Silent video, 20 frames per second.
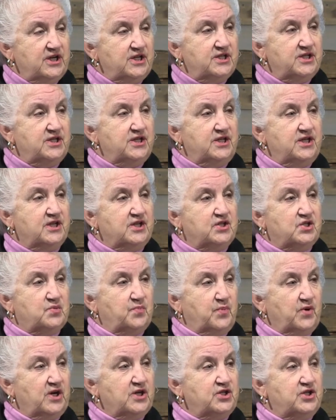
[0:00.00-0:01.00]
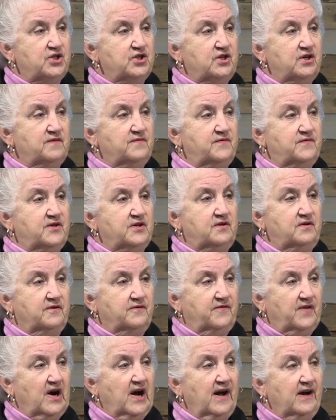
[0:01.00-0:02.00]
is the expression of the
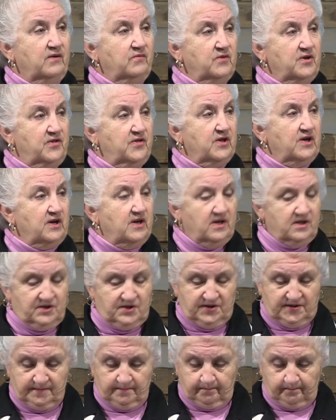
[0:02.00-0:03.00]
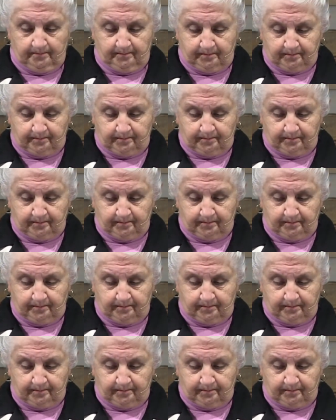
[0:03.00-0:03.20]
divine within us.